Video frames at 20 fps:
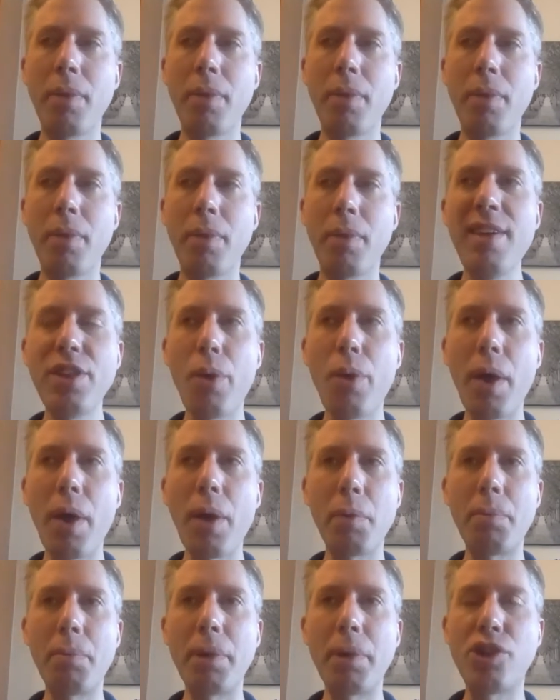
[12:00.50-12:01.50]
Even
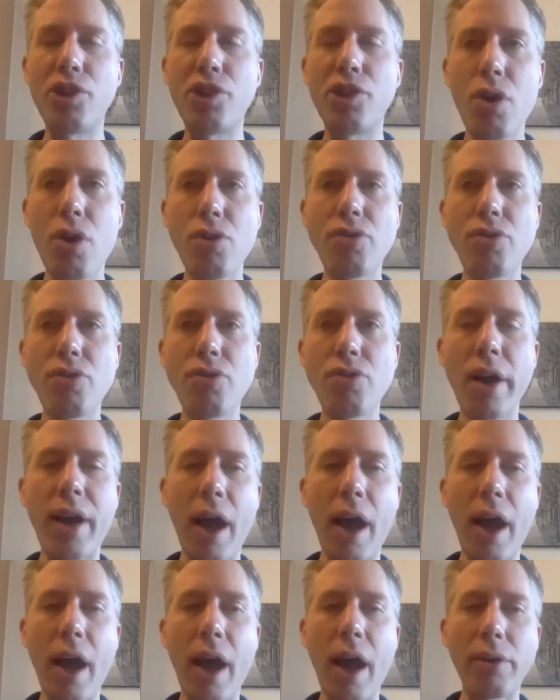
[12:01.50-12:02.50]
though it would be true
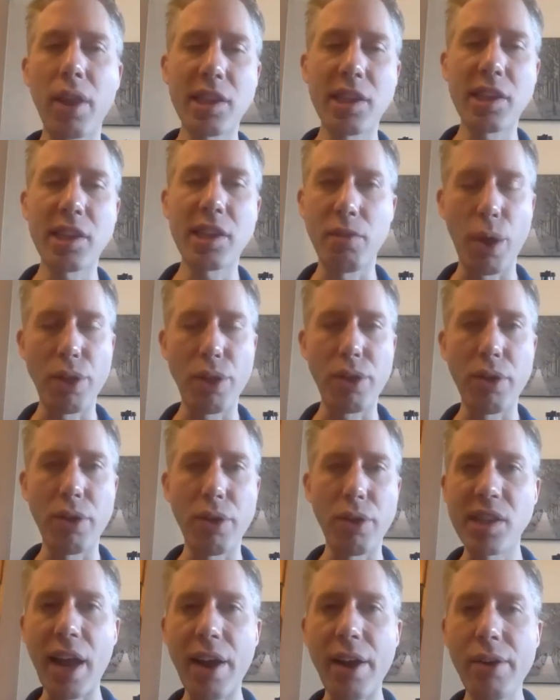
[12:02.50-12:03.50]
regardless of
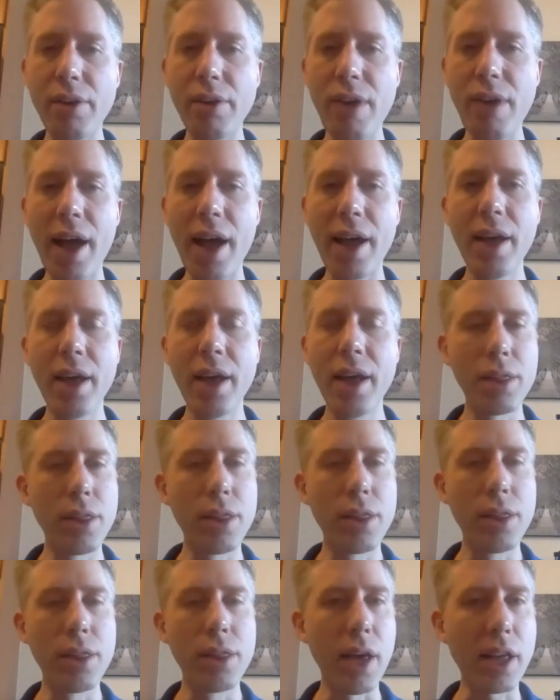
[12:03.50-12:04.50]
whether you said it or not,